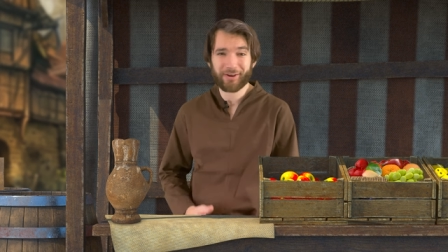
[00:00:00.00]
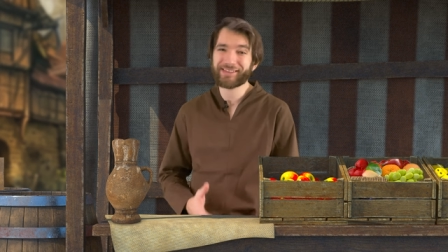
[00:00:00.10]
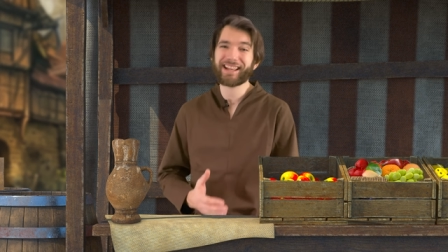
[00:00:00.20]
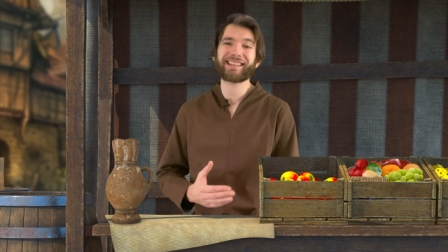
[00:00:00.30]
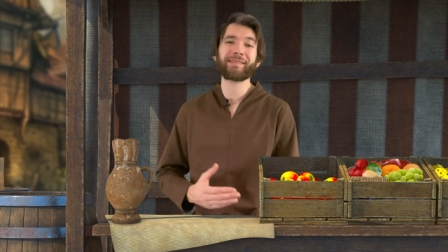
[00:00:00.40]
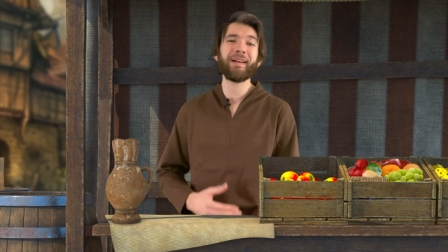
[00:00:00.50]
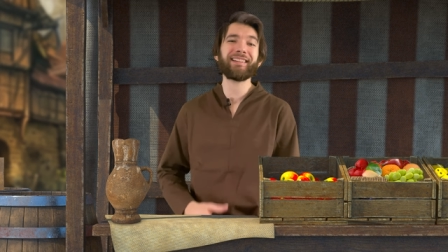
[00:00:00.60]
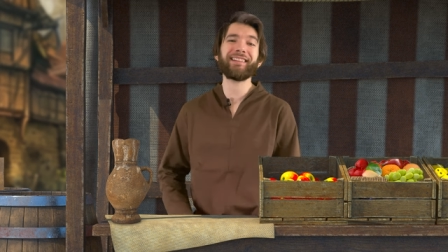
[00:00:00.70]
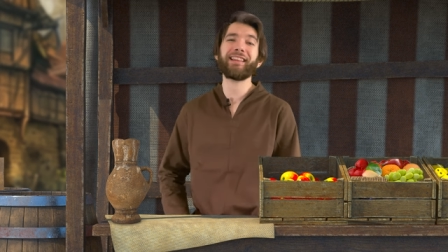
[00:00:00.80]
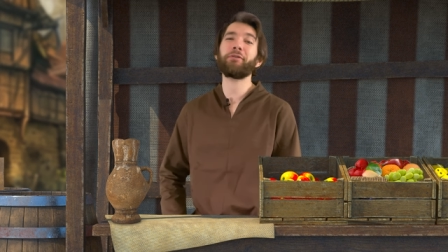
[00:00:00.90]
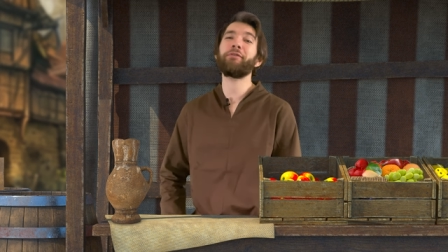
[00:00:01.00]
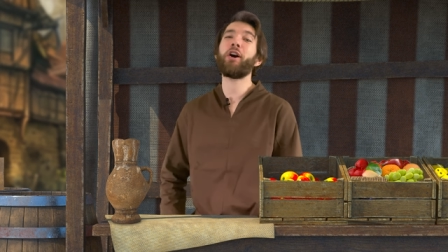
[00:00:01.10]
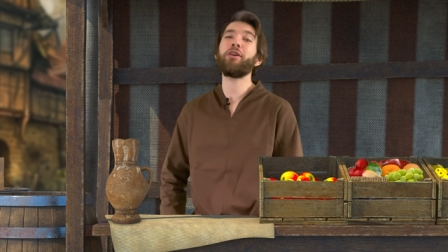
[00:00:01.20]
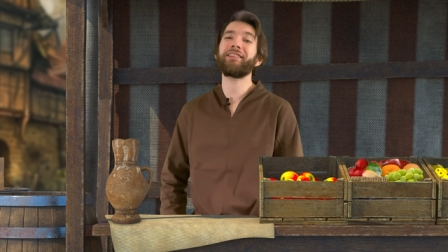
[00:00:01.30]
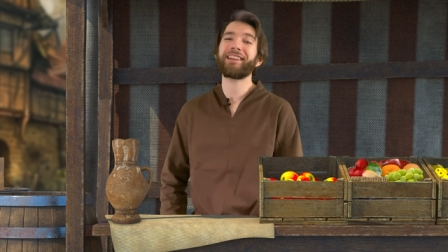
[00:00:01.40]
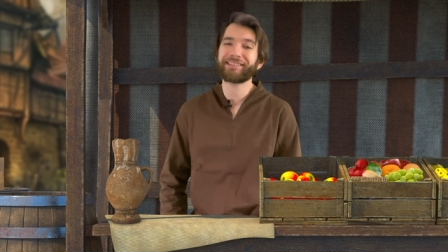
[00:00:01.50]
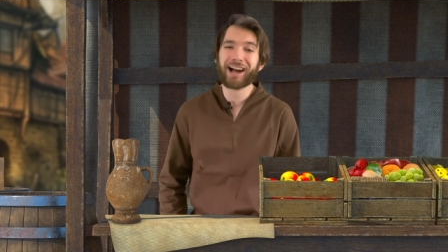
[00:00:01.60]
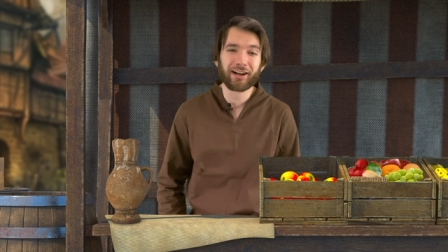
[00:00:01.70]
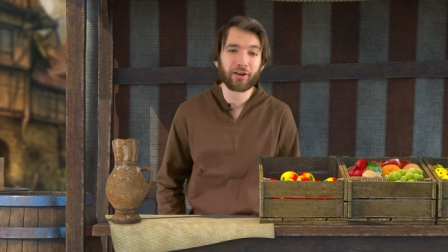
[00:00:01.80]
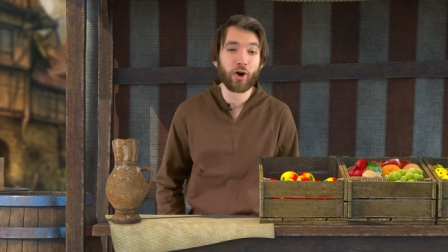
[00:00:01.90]
because they suspected they were involved in a
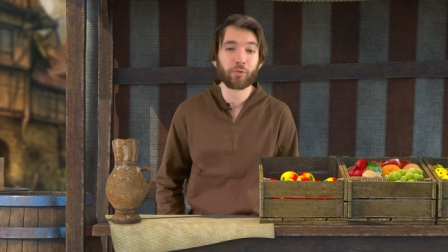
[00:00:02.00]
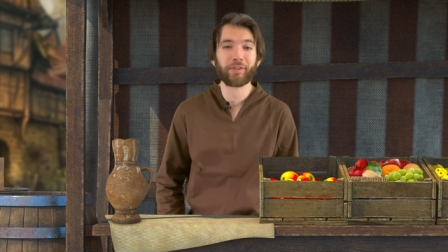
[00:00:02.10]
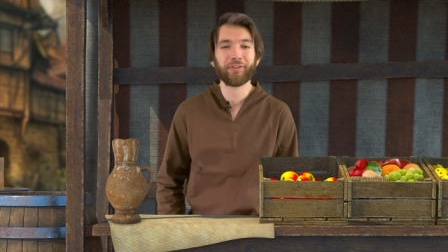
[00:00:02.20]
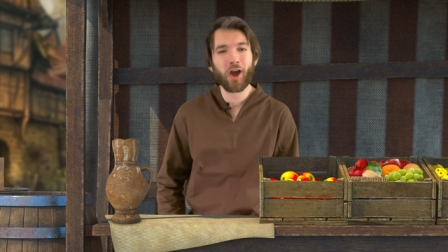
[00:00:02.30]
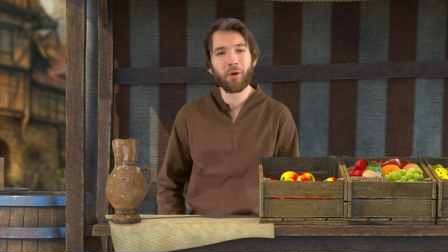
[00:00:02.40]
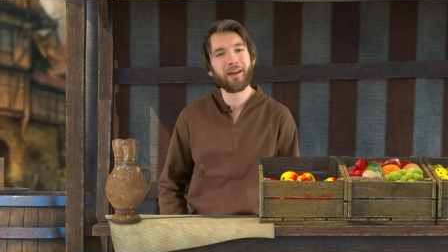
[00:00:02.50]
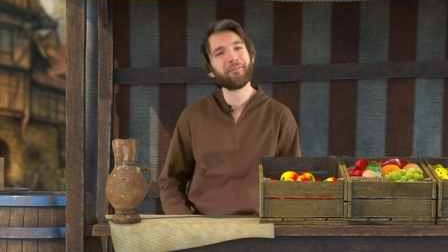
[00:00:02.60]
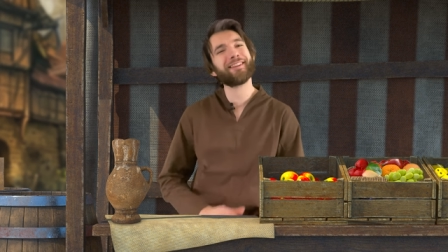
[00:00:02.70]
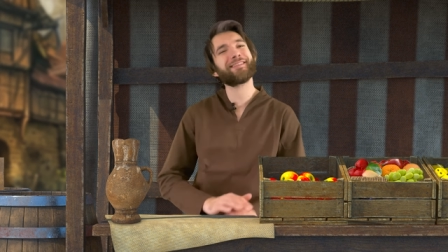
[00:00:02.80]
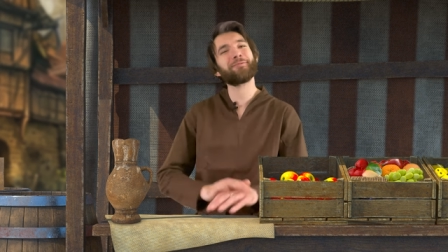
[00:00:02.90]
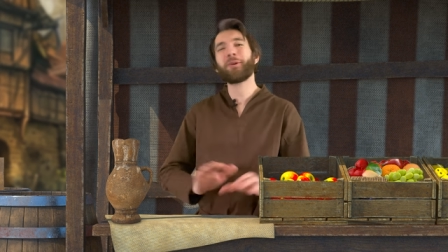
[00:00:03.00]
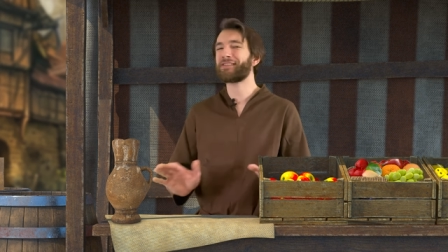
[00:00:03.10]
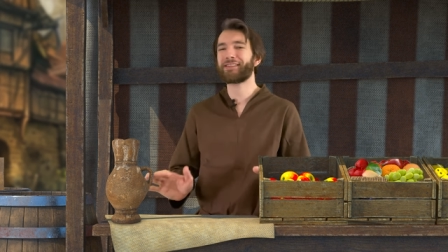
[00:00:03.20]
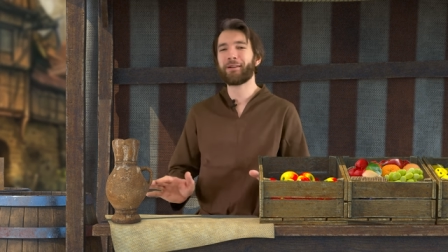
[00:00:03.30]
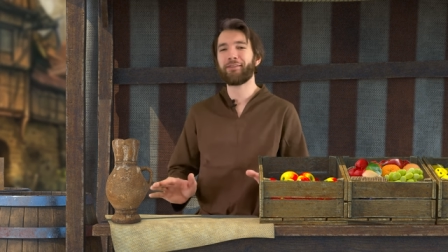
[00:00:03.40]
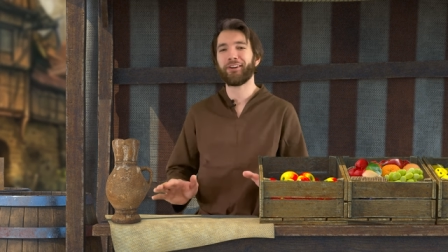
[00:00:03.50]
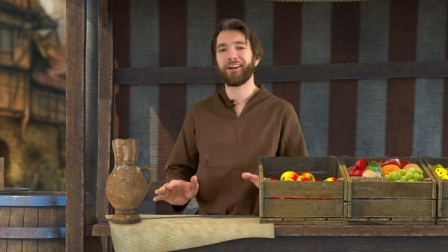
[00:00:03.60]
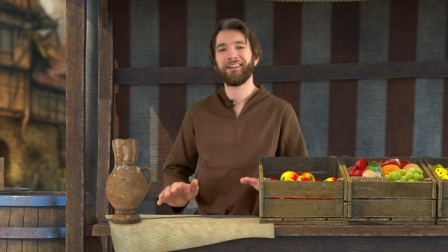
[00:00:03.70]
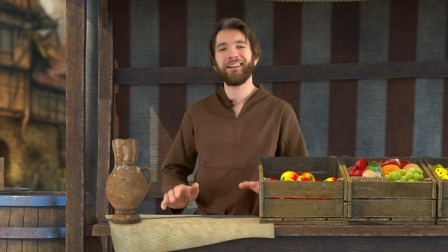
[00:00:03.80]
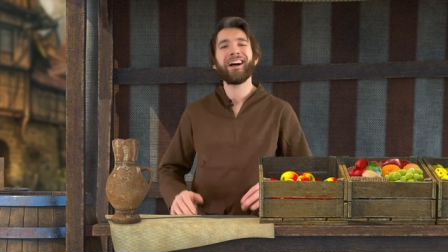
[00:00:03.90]
dark cult with no evidence
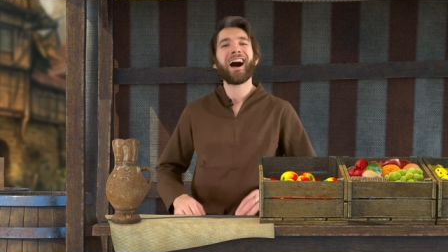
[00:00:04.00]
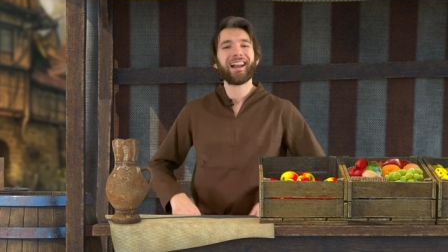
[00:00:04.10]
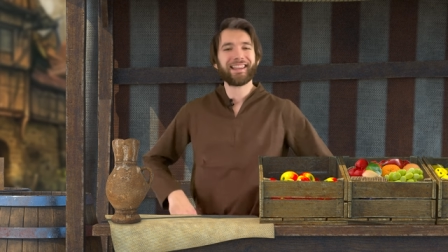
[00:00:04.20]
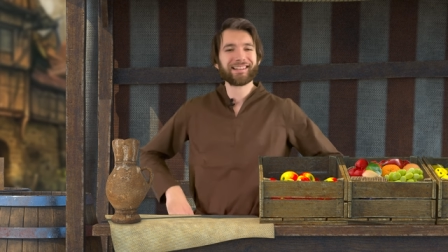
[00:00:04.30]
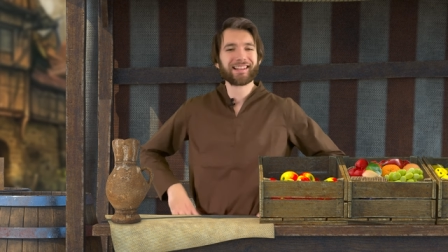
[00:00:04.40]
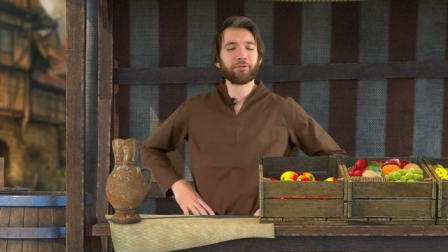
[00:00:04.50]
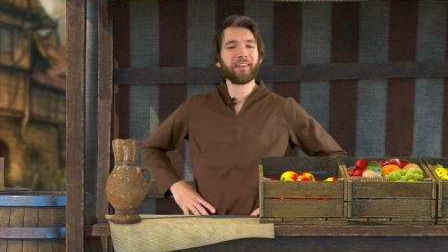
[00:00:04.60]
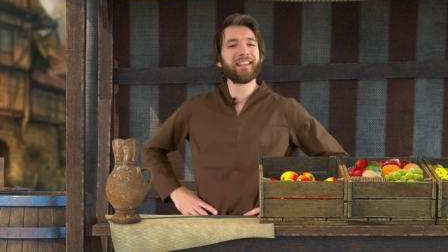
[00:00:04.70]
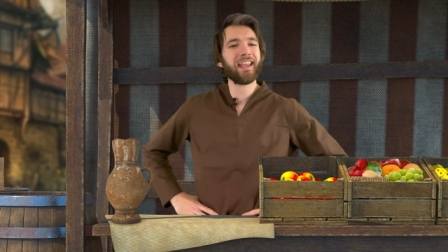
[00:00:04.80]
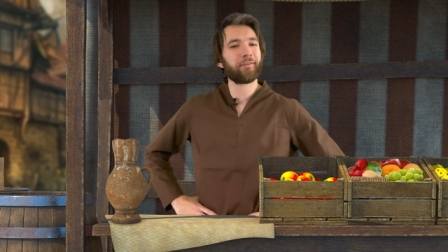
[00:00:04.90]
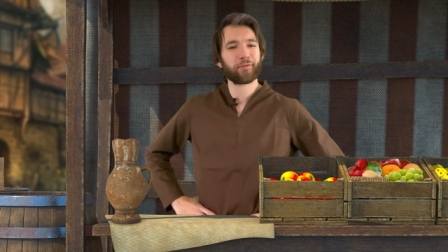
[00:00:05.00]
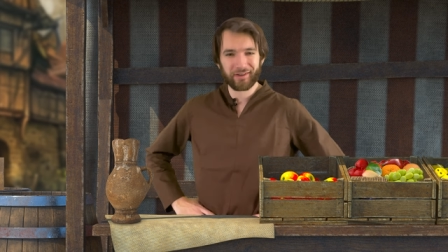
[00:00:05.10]
whatsoever. I guess that's what they get for